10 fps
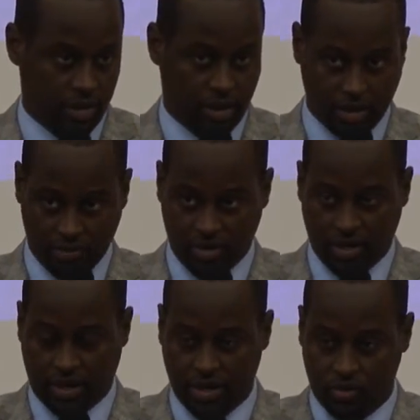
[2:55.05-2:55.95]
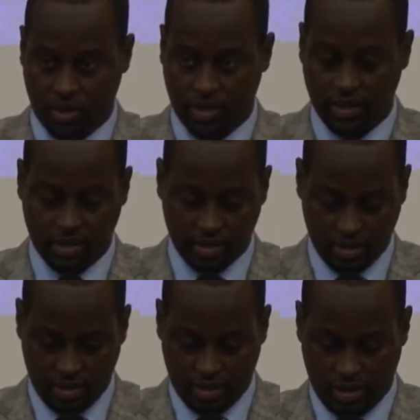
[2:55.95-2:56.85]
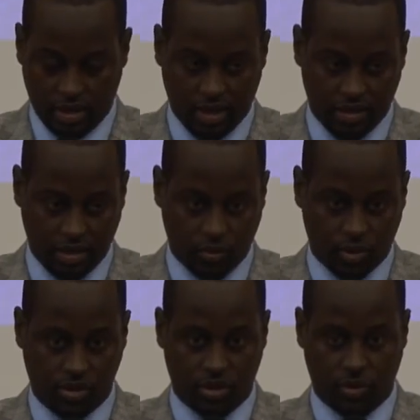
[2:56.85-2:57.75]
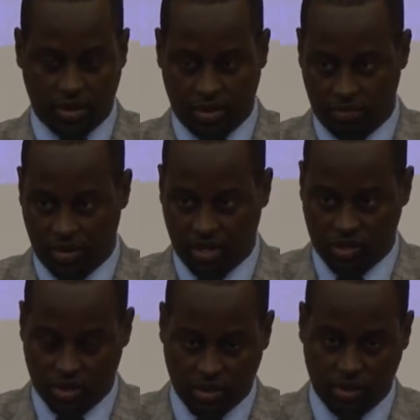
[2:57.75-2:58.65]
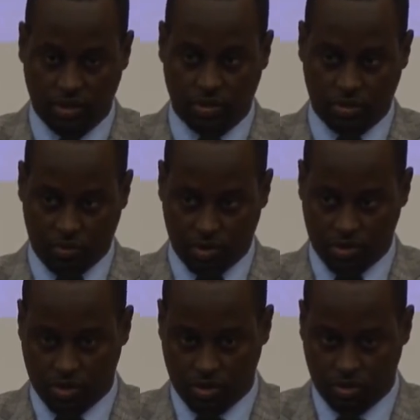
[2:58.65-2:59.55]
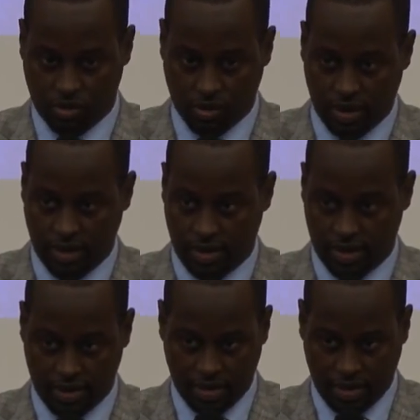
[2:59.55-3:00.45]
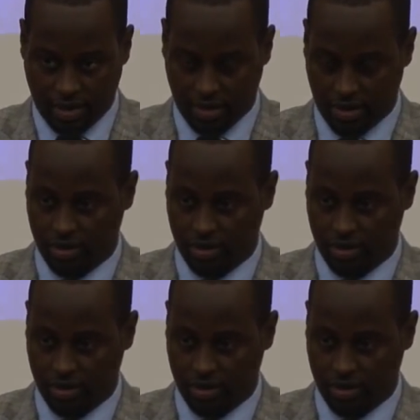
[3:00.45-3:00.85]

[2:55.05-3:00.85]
left the country, and there was no any functioning universities or any other